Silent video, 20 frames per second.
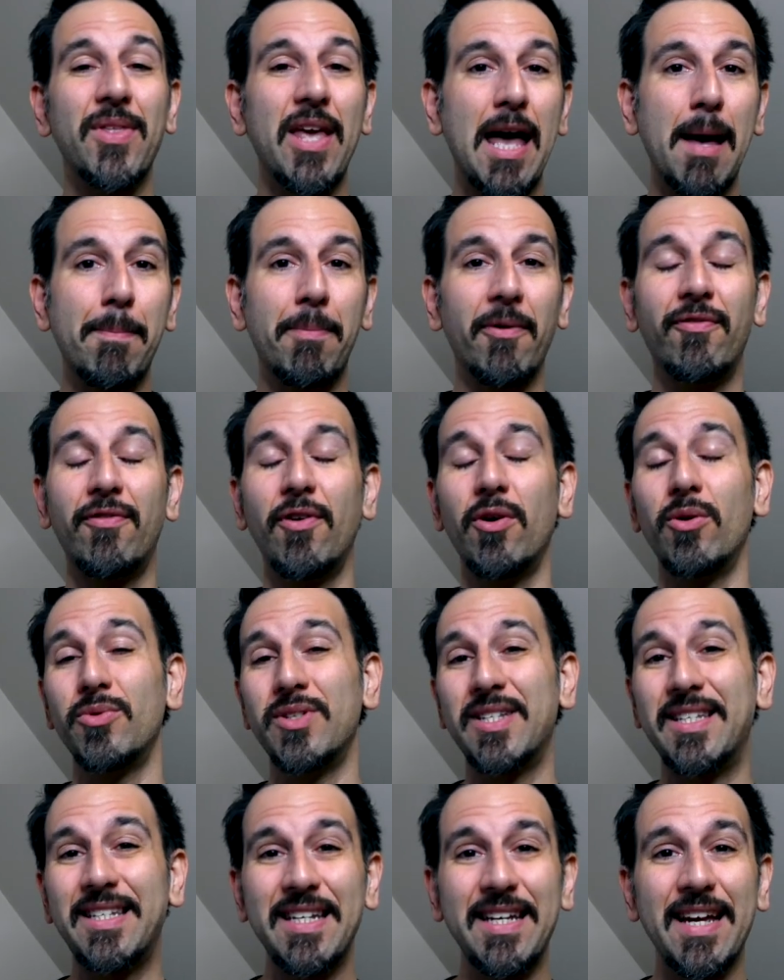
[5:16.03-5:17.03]

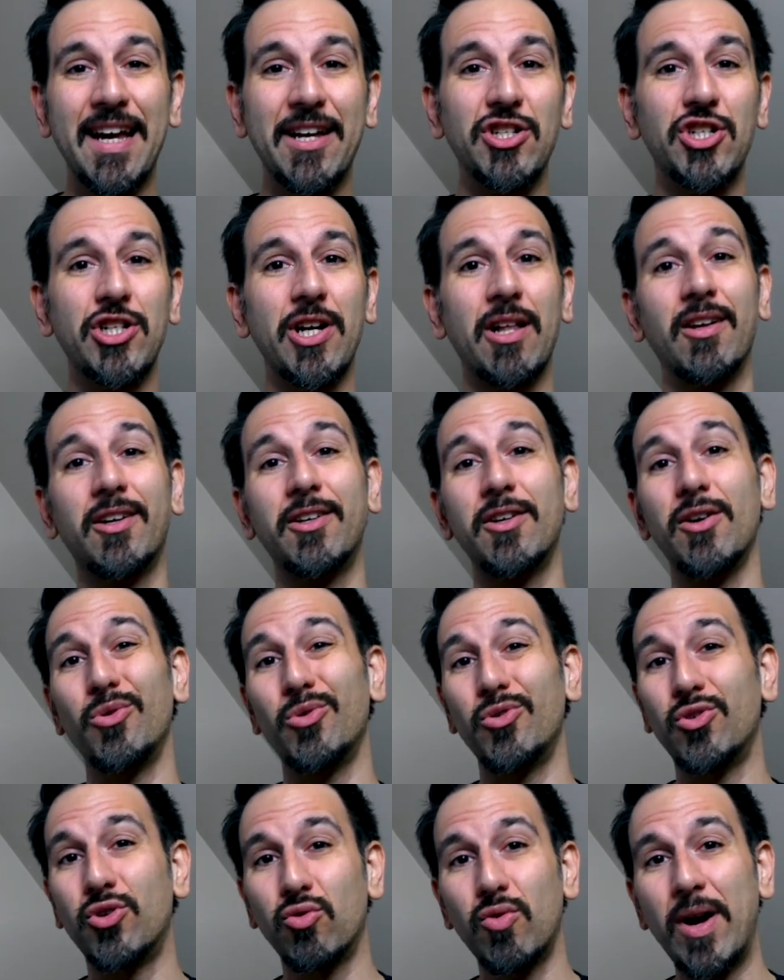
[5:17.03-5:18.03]
Epiphone,
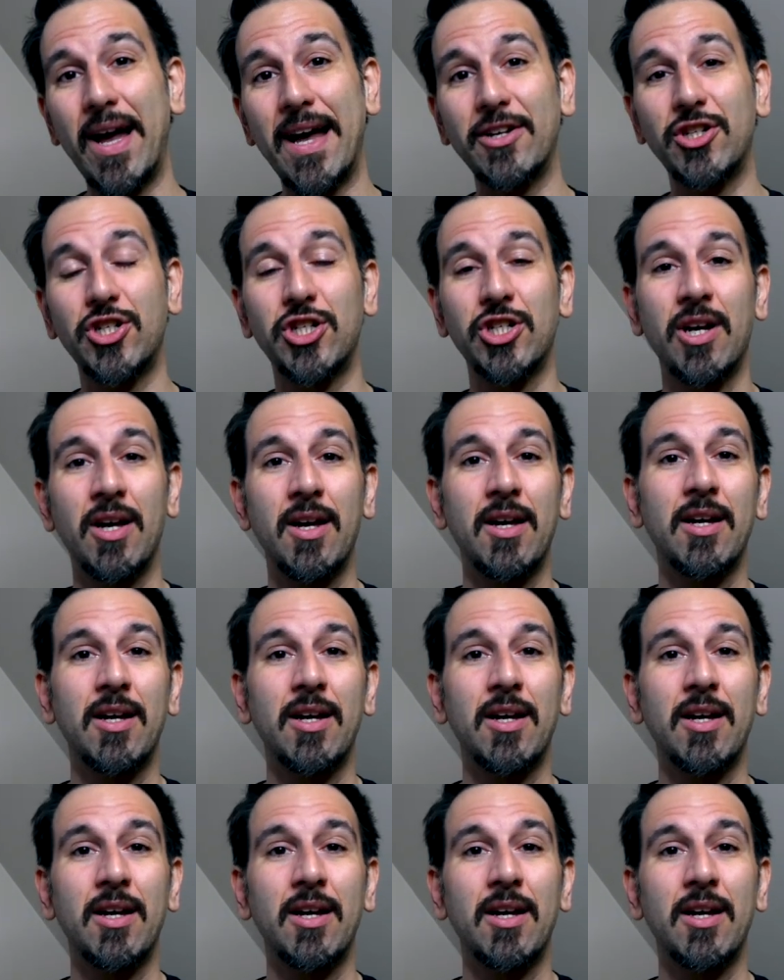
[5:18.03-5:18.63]
D'Angelico, Gretsch.